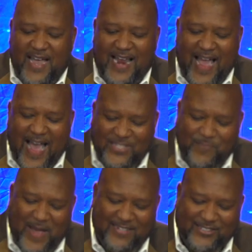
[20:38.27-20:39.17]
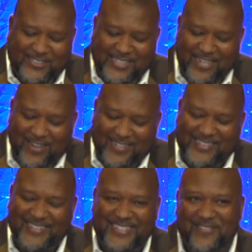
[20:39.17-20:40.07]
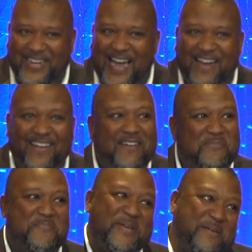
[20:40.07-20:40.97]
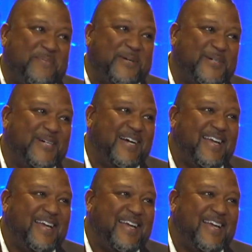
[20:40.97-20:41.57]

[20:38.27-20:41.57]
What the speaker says: And I asked Pastor Stephen, I said, do you want to holler at my people?